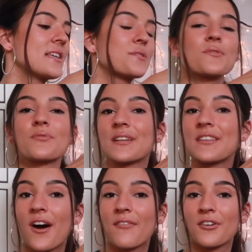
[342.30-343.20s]
This was really
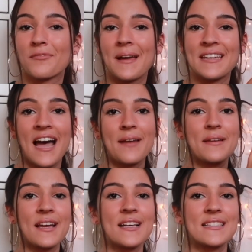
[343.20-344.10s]
thoughtful of my dad
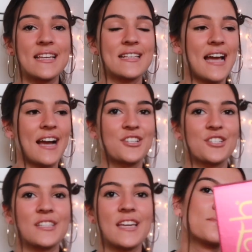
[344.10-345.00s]
because it is actually